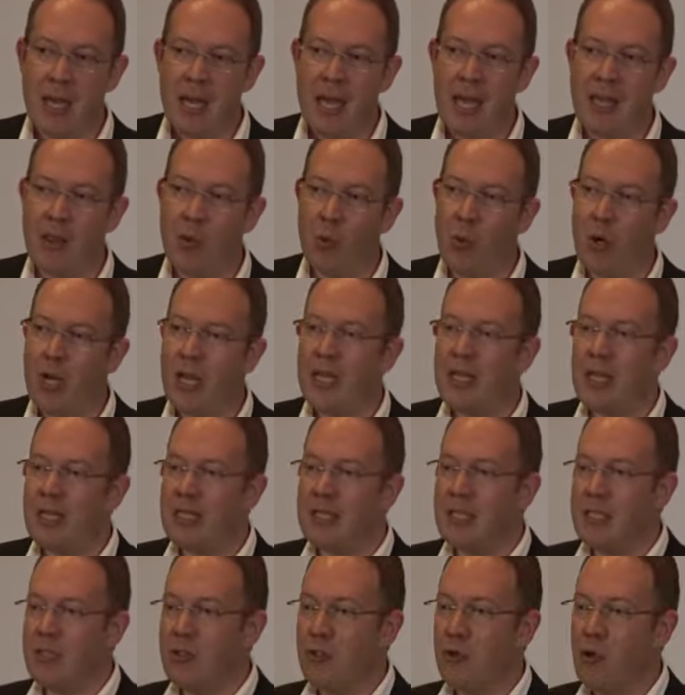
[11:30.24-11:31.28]
And the way that
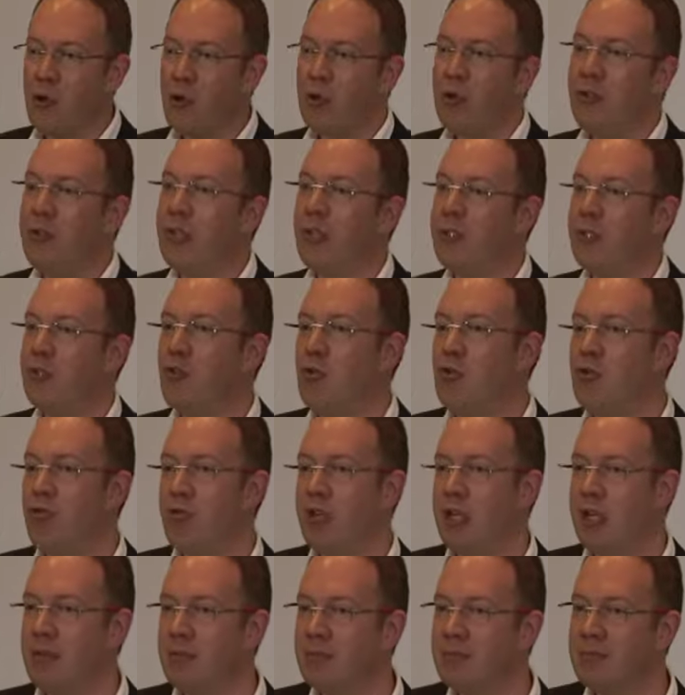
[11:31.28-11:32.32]
he told the
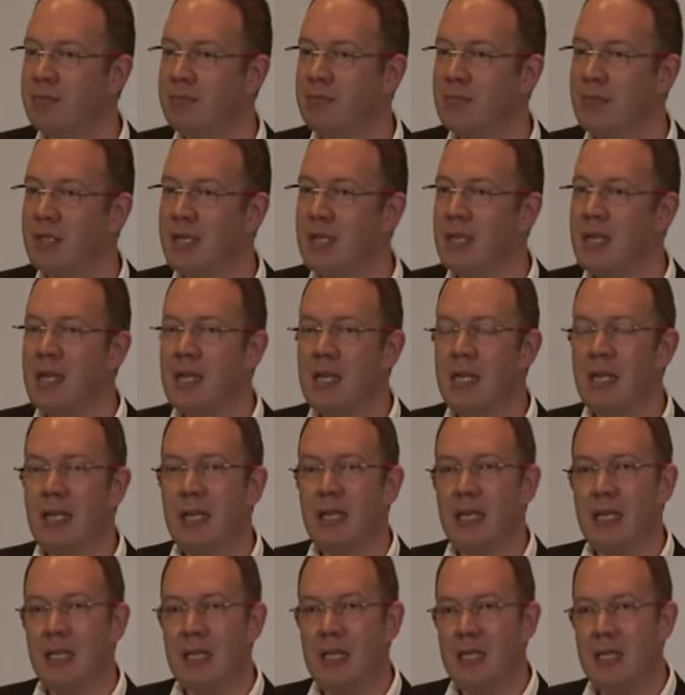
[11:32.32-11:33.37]
story,
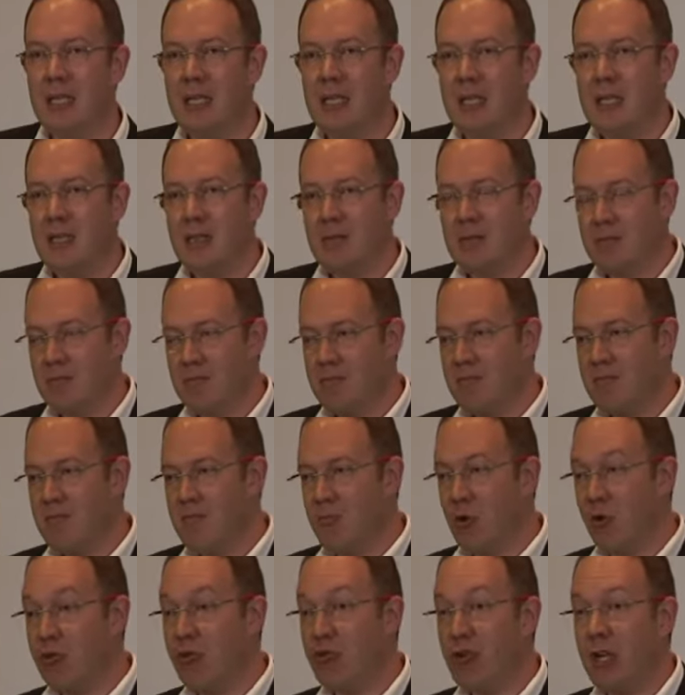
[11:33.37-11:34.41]
he
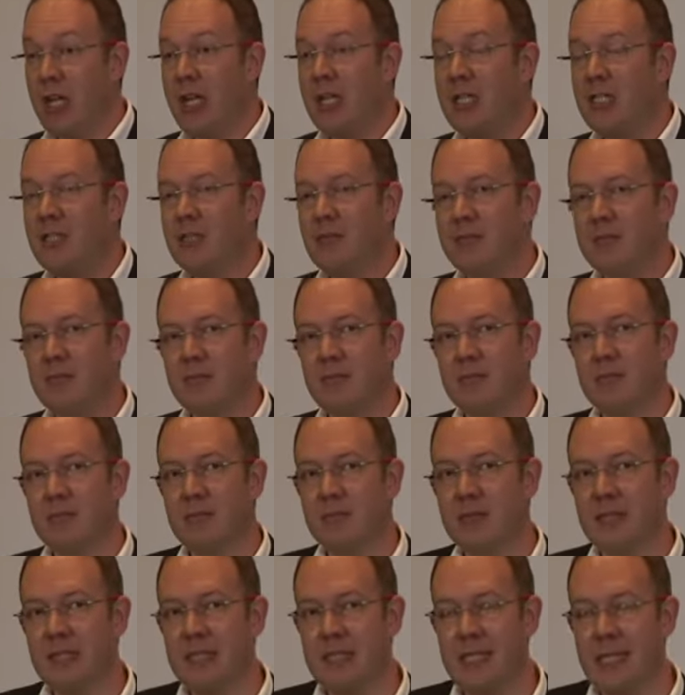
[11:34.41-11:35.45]
portrayed
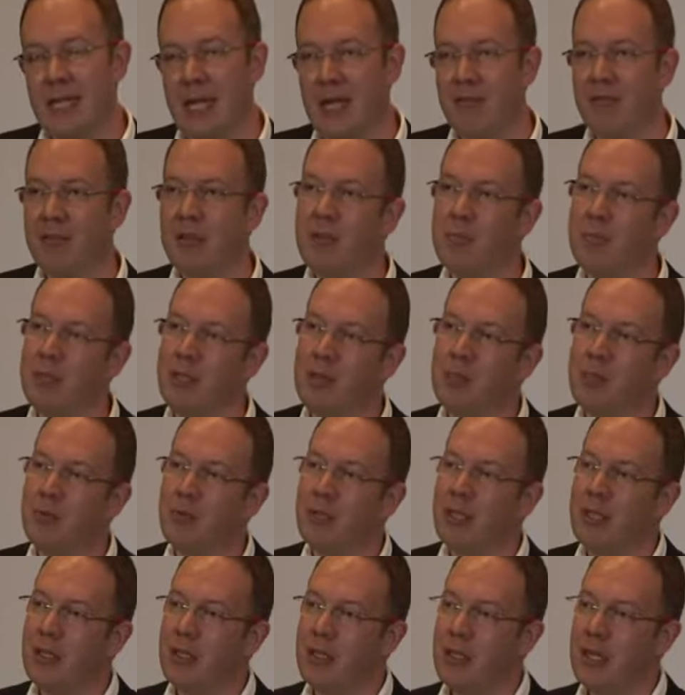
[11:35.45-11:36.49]
African people
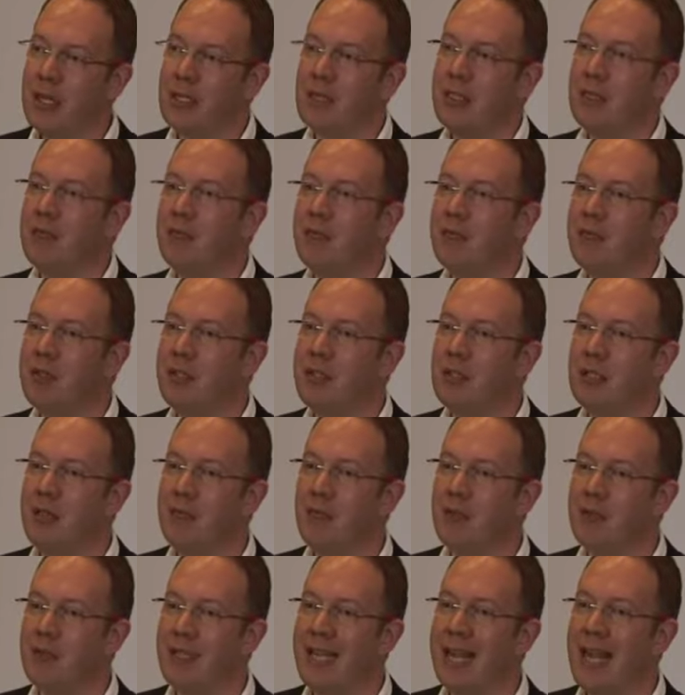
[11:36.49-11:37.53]
in the
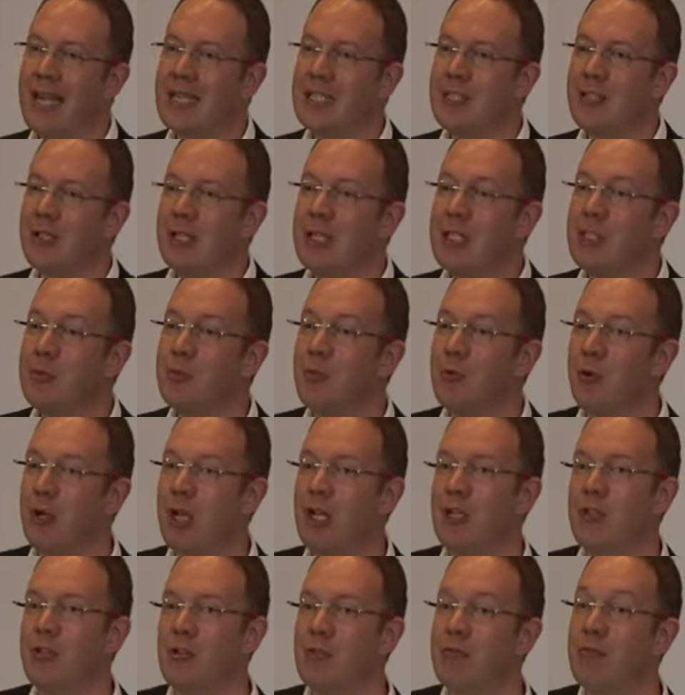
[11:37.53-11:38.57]
1957 as the
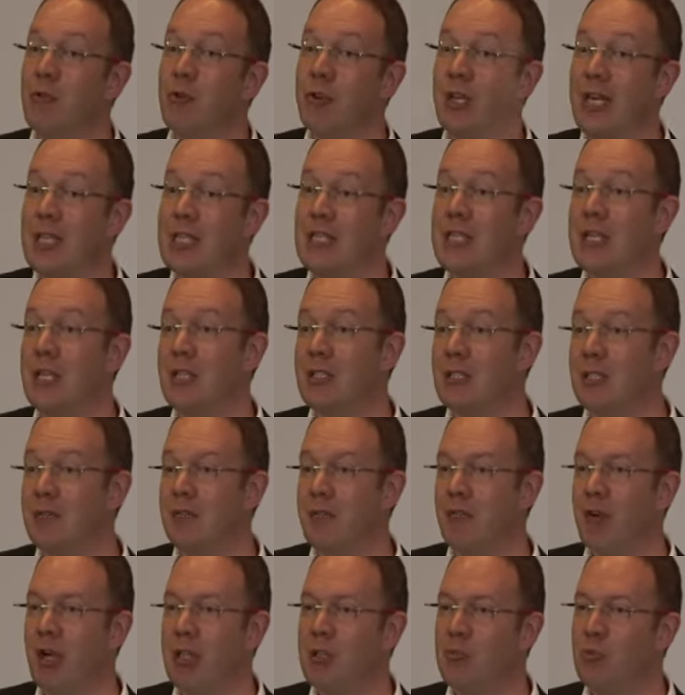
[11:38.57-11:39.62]
inspiration for the entire
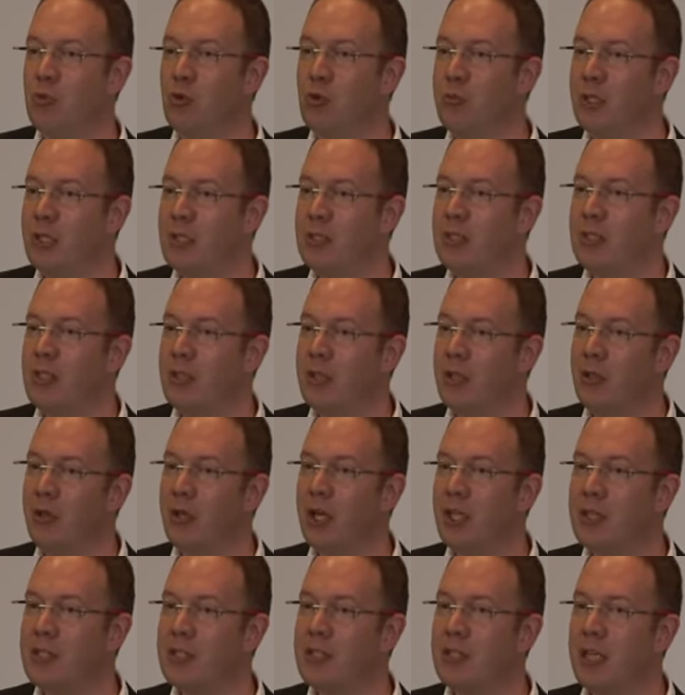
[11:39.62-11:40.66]
civil rights movement in the
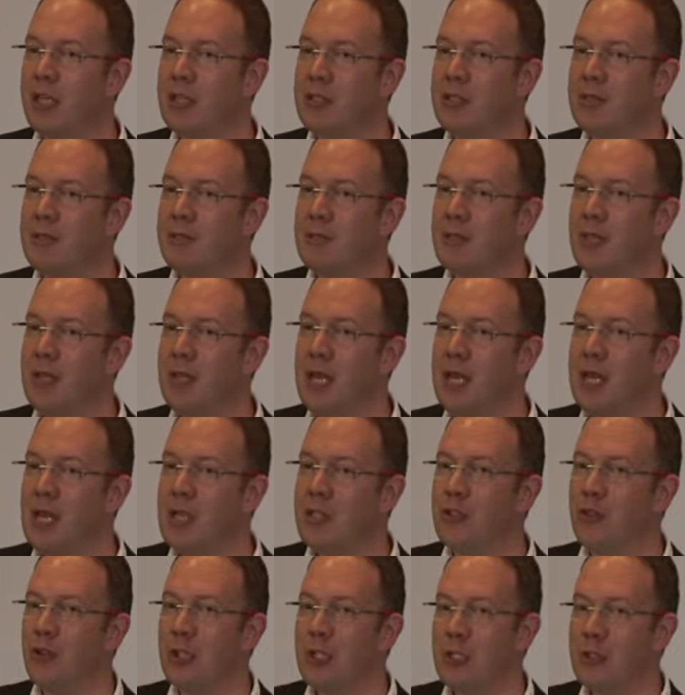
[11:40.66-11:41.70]
United States.
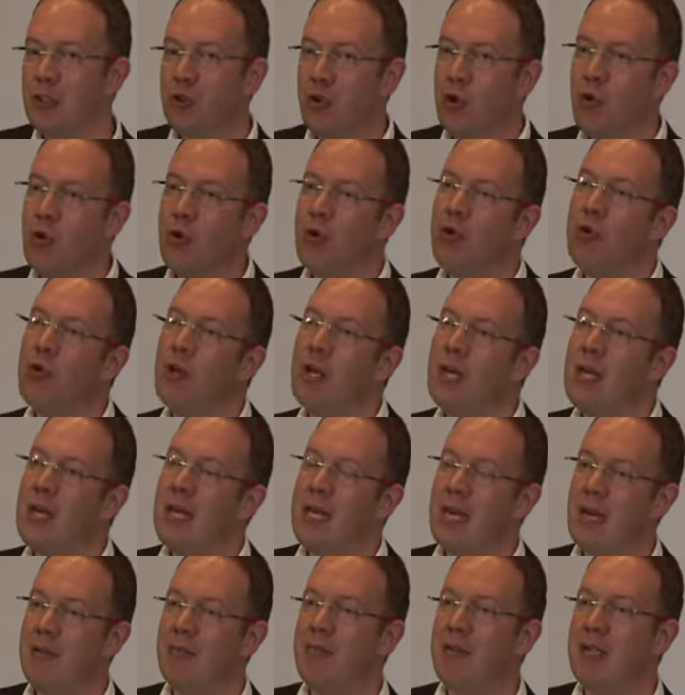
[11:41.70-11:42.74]
So he saw
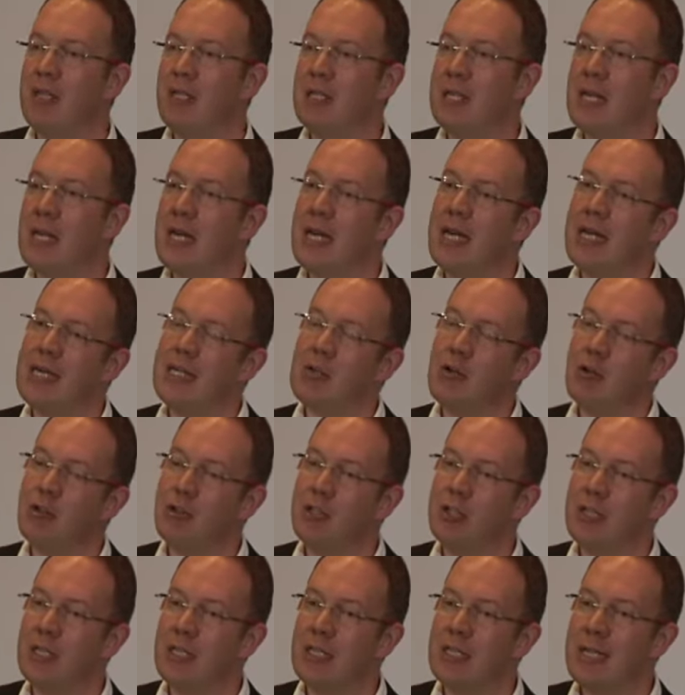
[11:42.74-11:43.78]
African
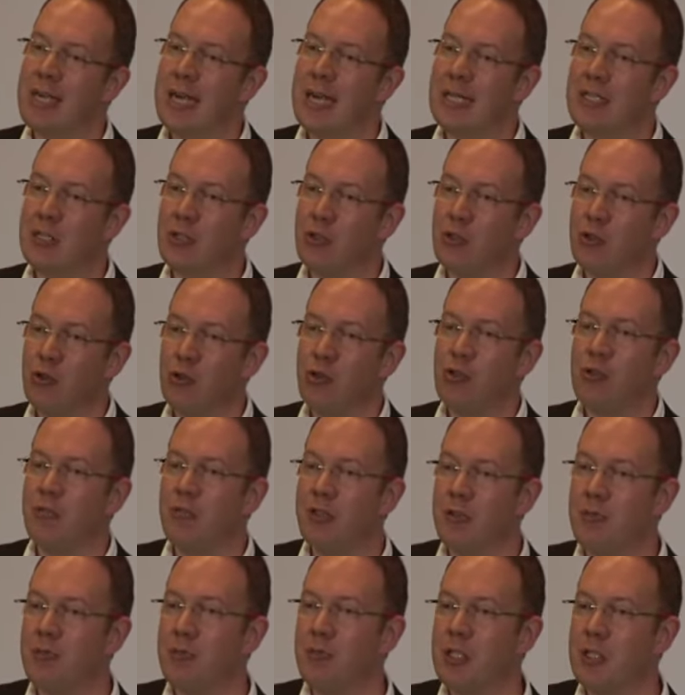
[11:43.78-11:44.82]
continent as the source of
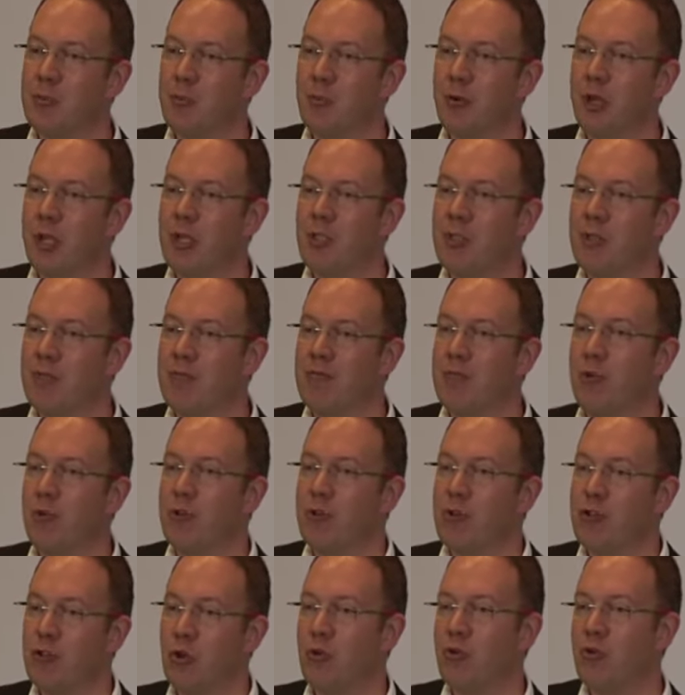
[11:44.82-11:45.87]
inspiration for the
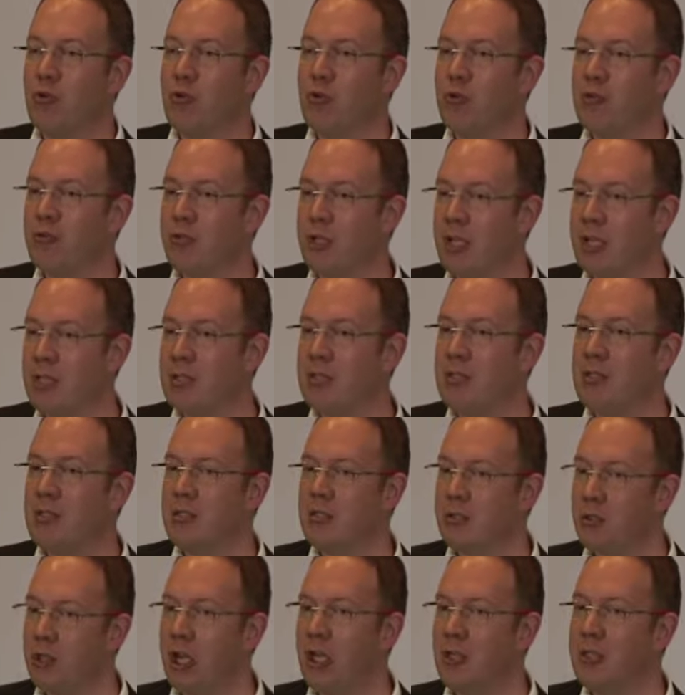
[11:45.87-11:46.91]
social
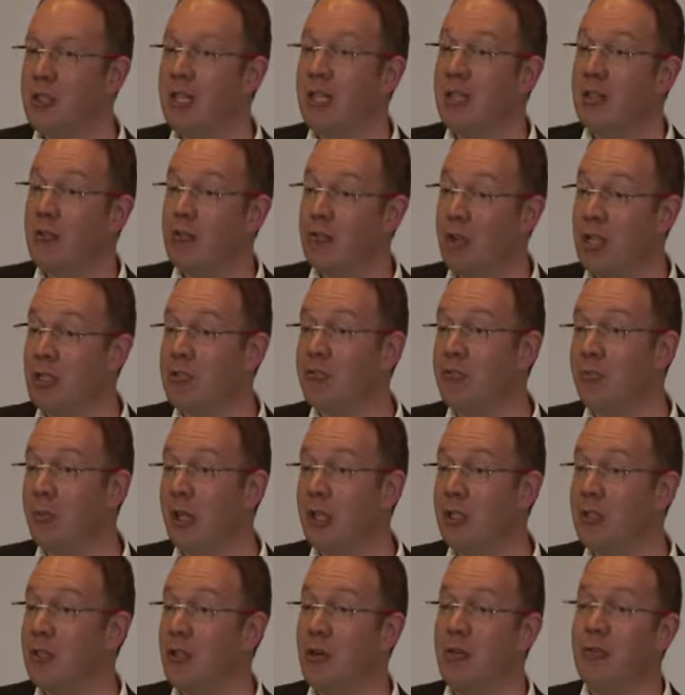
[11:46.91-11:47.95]
change and the
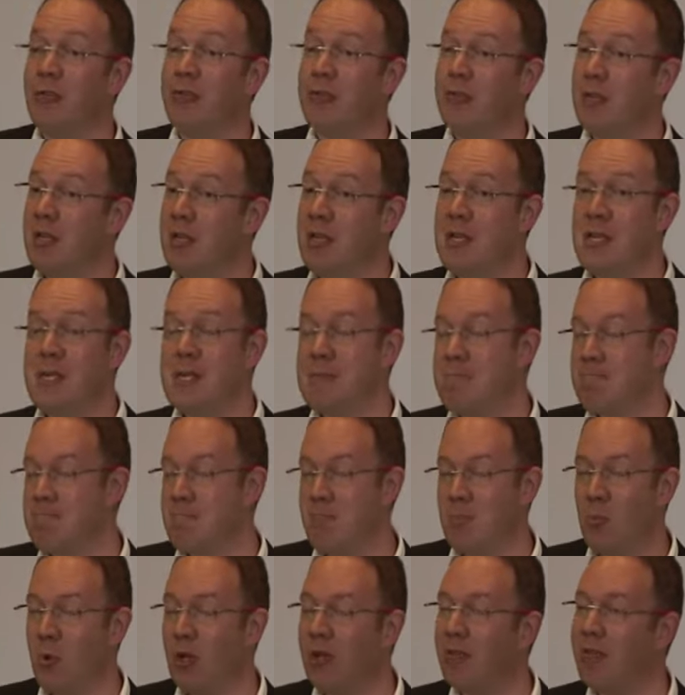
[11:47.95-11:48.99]
transformation of
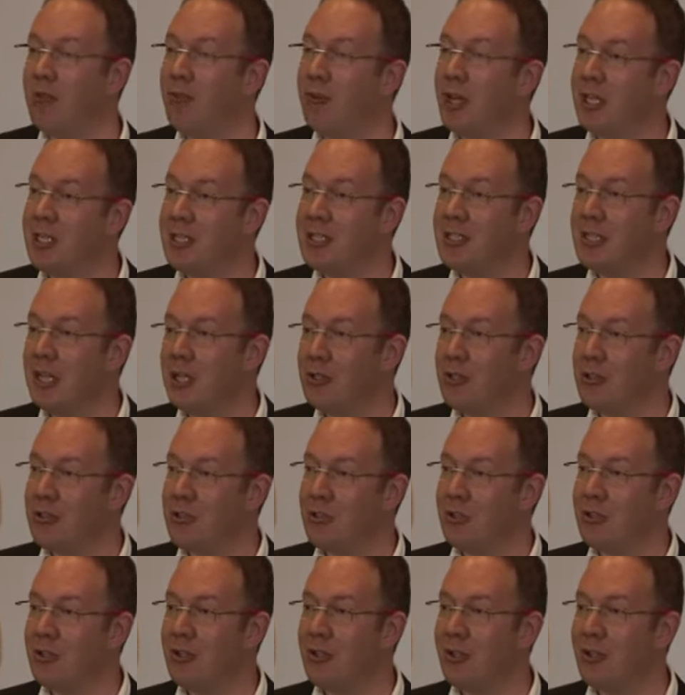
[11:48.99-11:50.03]
one of the greatest nations
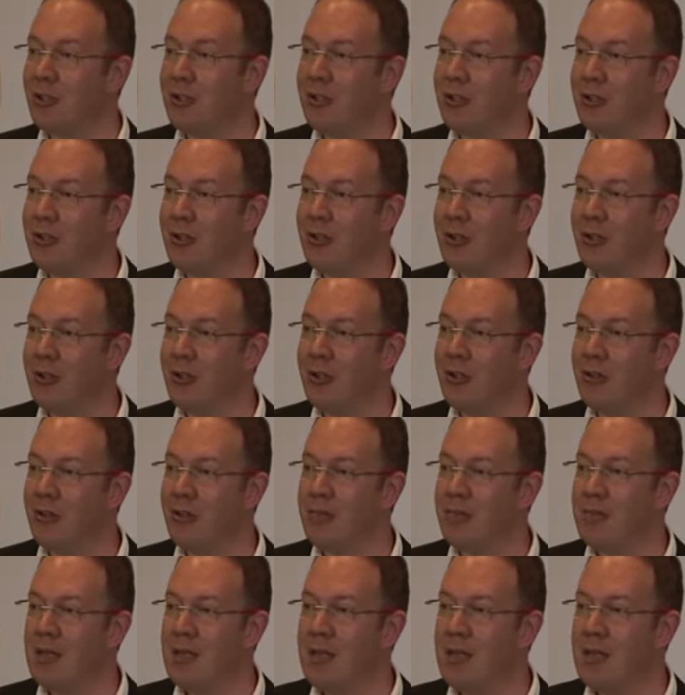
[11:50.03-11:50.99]
on earth.